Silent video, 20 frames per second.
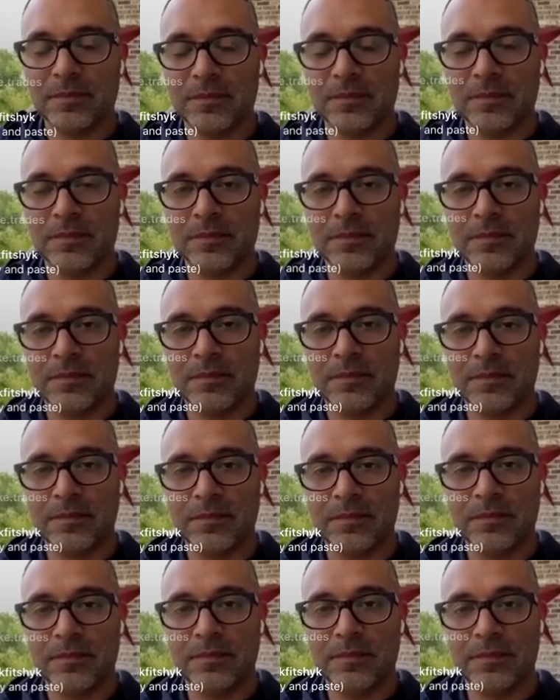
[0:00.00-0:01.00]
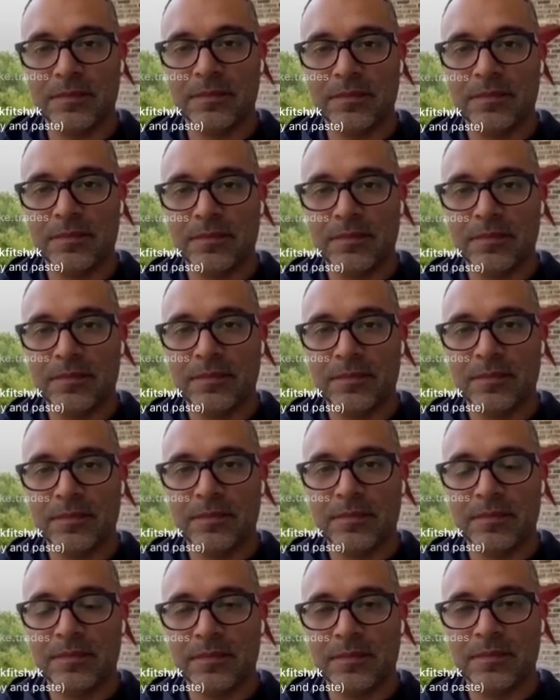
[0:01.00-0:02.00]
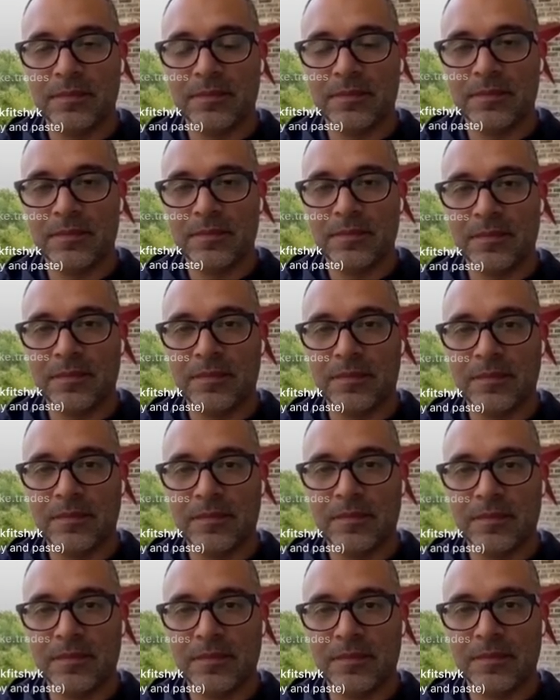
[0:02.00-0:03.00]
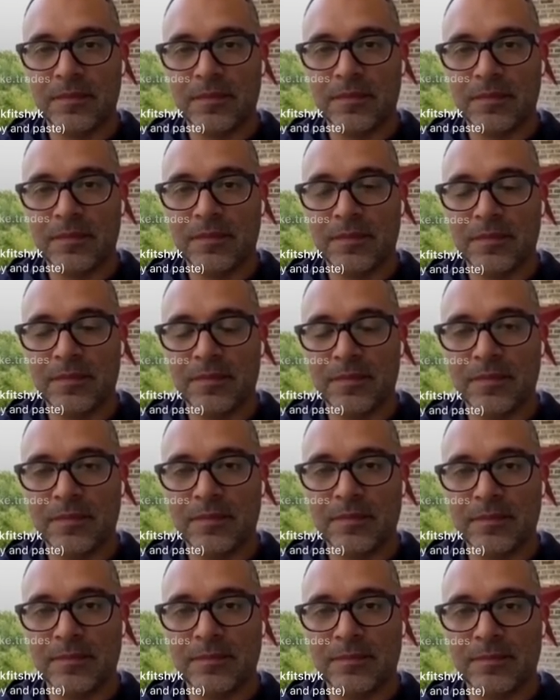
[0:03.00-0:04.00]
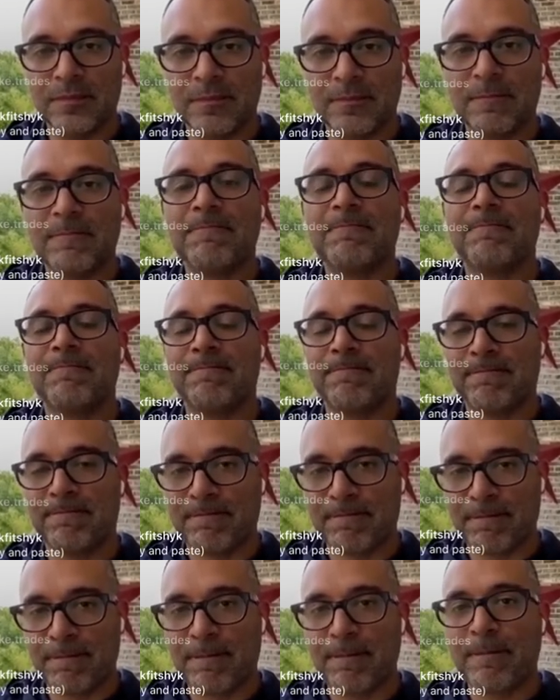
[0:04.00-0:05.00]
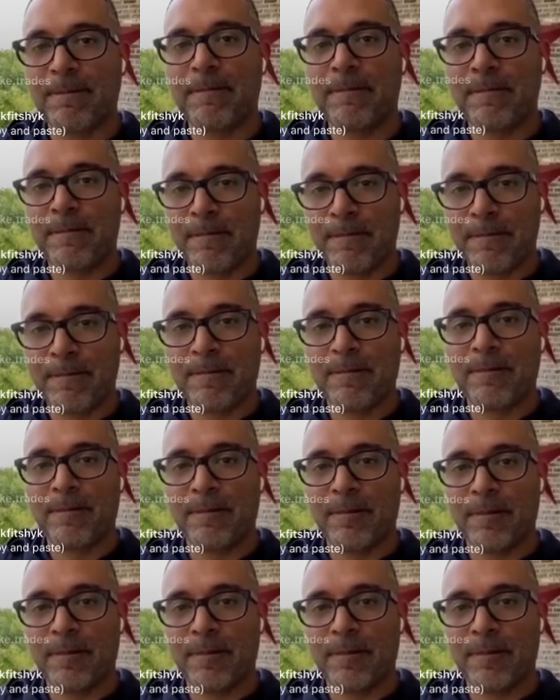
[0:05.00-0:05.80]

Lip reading: This person isn't speaking.